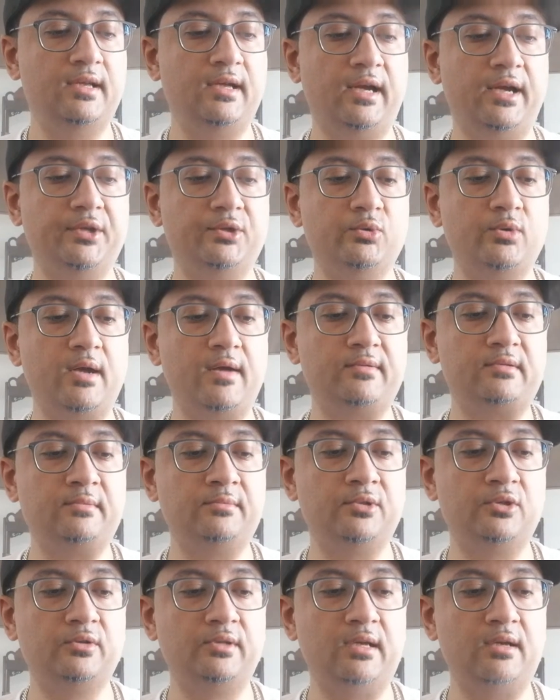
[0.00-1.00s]
I do have
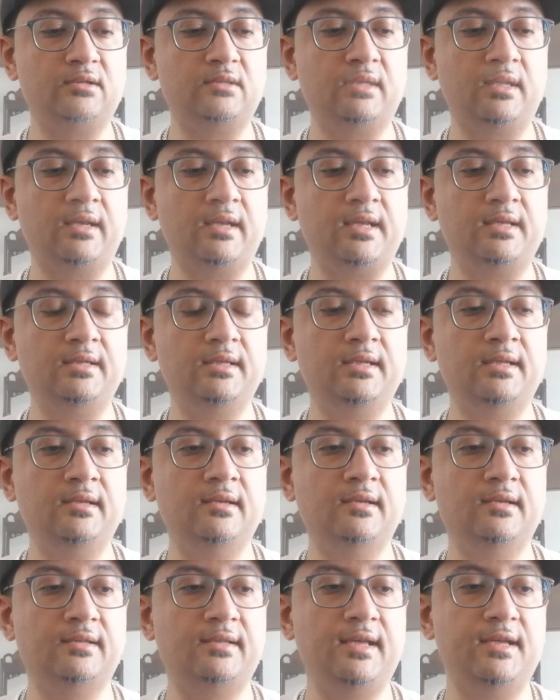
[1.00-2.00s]
some
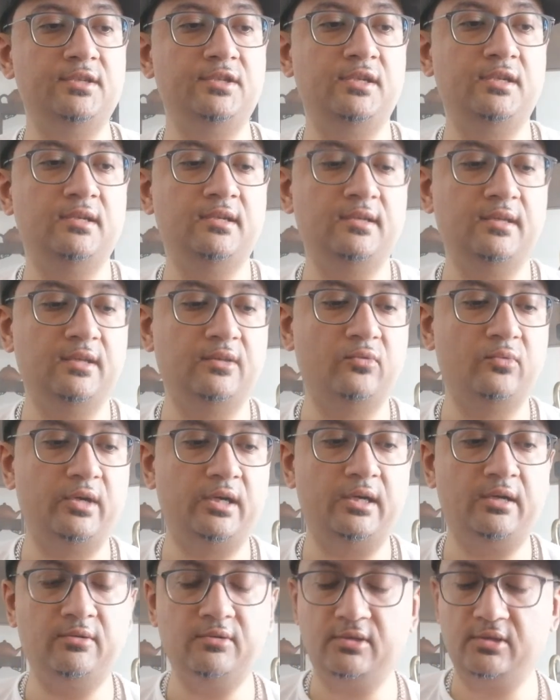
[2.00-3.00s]
2019 Teji in the
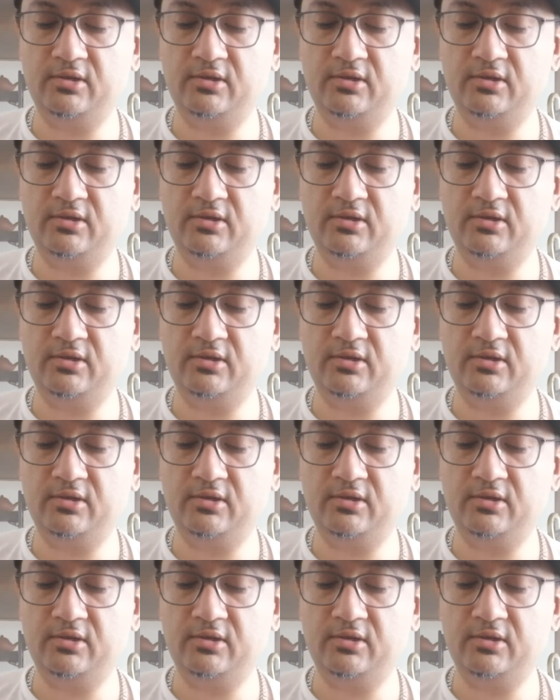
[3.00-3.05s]
warehouse,